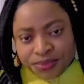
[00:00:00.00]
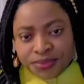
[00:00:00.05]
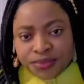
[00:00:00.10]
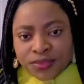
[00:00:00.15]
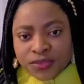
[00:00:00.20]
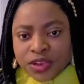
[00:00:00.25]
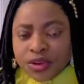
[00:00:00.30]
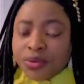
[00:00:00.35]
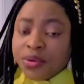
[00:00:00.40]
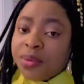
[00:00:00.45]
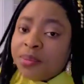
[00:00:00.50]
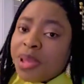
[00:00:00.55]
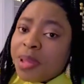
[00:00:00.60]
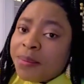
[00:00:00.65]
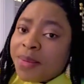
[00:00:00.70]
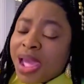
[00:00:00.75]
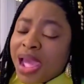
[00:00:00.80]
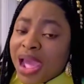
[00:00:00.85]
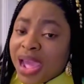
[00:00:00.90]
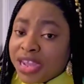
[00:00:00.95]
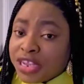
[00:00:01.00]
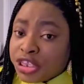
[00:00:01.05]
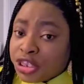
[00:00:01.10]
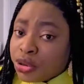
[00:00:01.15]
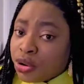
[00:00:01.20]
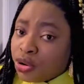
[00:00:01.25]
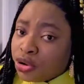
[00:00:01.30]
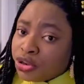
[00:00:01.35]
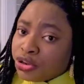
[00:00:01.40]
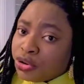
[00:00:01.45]
Remember, I
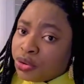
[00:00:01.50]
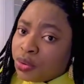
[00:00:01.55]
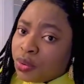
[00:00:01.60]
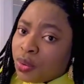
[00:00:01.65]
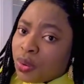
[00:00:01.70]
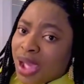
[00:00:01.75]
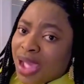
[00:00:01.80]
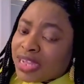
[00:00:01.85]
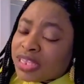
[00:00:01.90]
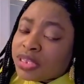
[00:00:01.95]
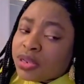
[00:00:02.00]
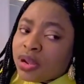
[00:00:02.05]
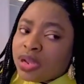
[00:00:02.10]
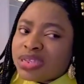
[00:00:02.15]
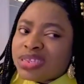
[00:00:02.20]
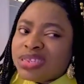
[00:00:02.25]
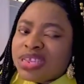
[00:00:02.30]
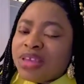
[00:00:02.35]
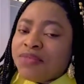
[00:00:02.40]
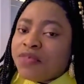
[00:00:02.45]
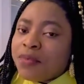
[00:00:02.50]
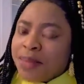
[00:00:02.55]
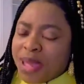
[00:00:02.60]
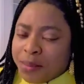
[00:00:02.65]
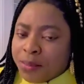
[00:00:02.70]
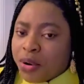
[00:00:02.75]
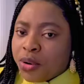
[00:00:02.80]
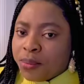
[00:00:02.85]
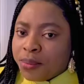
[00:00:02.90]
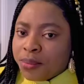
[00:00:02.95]
told you, I taught even my
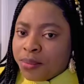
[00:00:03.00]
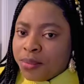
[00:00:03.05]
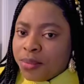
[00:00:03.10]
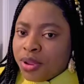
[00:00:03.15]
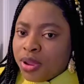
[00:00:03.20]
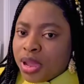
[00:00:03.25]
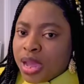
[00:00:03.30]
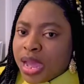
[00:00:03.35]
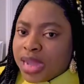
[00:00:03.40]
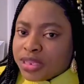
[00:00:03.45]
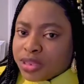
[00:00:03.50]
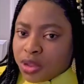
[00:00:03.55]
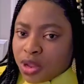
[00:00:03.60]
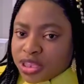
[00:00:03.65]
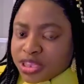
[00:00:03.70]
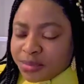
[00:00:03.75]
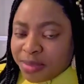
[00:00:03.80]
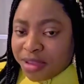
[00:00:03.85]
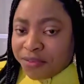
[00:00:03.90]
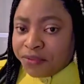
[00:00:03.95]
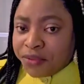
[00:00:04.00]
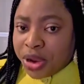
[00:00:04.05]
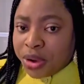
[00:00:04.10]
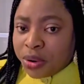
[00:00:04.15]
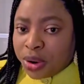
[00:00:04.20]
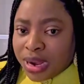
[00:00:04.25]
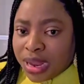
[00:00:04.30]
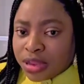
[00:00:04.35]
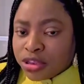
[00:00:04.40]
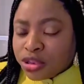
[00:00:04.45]
mom. I taught my friend
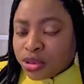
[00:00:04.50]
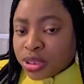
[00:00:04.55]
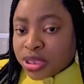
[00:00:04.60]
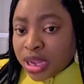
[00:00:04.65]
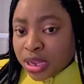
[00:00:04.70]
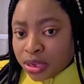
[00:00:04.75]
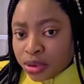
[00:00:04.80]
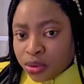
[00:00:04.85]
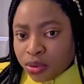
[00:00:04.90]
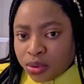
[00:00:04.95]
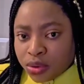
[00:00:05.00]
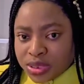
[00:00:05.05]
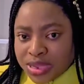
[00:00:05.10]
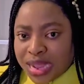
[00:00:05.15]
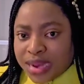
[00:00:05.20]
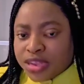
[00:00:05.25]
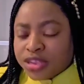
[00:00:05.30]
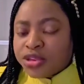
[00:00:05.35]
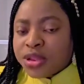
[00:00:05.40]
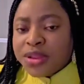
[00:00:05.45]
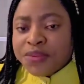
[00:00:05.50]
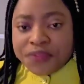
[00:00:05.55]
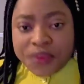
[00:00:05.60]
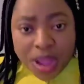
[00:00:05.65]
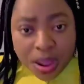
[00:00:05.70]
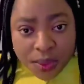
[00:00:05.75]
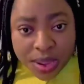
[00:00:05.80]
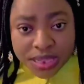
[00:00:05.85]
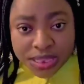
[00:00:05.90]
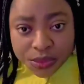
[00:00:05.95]
on how to check glucose, and in 24
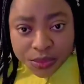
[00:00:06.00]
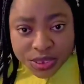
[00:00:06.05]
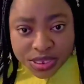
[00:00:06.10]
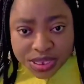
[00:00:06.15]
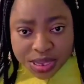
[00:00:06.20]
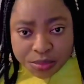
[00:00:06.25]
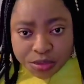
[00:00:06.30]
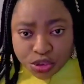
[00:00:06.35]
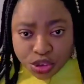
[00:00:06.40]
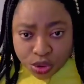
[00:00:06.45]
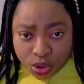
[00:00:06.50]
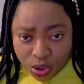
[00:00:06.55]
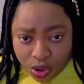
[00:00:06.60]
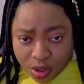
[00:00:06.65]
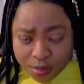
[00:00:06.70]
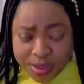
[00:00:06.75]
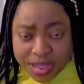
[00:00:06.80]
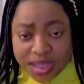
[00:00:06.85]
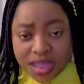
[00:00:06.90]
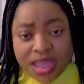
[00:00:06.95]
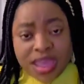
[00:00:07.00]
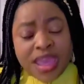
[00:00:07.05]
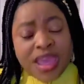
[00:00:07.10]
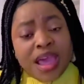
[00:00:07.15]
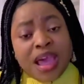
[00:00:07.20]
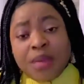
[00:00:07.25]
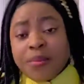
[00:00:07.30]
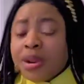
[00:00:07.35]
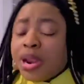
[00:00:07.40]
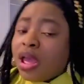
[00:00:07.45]
hours, he was able to call me
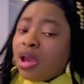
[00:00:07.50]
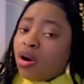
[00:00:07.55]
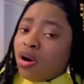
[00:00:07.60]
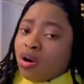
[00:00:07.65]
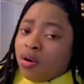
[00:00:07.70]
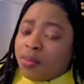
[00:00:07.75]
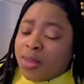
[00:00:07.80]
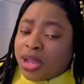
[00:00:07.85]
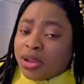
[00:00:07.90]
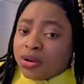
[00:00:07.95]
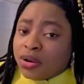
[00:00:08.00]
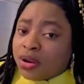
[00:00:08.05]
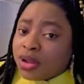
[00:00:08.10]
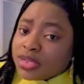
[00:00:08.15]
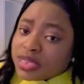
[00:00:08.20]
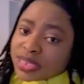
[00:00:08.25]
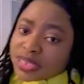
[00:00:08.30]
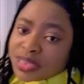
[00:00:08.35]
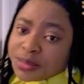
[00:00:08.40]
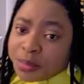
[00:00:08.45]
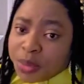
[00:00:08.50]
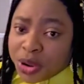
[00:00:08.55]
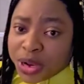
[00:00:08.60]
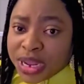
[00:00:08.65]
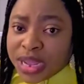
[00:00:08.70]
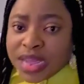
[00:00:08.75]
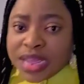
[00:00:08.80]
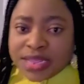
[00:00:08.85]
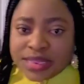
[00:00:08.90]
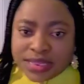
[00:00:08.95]
and be like, oh, my glucose this morning
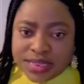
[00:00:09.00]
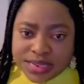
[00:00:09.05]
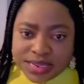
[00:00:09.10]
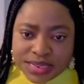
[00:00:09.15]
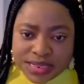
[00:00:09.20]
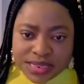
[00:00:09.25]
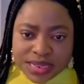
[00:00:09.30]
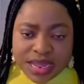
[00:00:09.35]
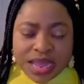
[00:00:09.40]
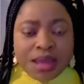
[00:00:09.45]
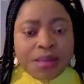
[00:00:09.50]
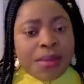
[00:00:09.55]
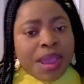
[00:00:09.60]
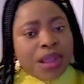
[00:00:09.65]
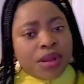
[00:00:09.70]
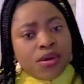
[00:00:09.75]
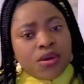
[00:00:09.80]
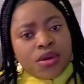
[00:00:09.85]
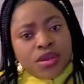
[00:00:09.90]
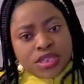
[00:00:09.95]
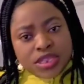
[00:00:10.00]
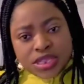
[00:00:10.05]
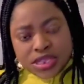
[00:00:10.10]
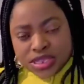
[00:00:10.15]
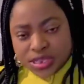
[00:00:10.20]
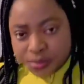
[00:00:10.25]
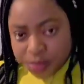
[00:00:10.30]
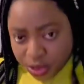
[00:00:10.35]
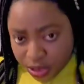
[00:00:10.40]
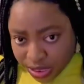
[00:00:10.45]
is this, my glucose this
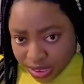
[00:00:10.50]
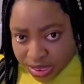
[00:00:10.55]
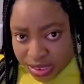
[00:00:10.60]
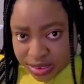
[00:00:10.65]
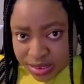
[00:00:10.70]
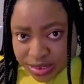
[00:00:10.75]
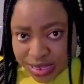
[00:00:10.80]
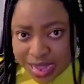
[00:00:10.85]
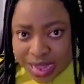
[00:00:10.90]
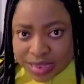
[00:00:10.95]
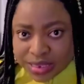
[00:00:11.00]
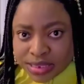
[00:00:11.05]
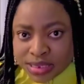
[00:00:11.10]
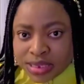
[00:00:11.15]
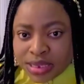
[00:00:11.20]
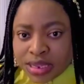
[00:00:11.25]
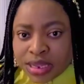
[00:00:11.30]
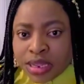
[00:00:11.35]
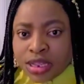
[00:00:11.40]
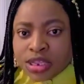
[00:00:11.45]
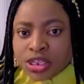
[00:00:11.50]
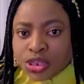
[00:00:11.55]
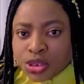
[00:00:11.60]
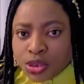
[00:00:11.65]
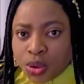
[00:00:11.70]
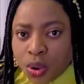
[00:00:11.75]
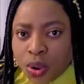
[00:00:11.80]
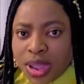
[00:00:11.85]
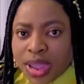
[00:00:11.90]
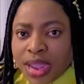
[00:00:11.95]
morning is that.
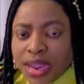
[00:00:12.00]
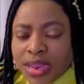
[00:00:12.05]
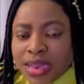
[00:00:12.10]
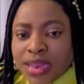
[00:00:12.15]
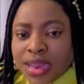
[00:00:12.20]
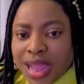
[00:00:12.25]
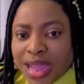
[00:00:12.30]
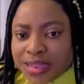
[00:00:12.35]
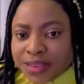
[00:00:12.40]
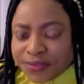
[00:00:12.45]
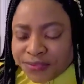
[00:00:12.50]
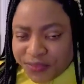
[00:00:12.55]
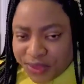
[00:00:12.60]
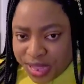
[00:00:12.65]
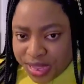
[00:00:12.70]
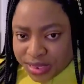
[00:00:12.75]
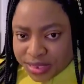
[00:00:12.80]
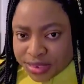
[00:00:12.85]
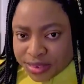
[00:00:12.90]
So in that phase,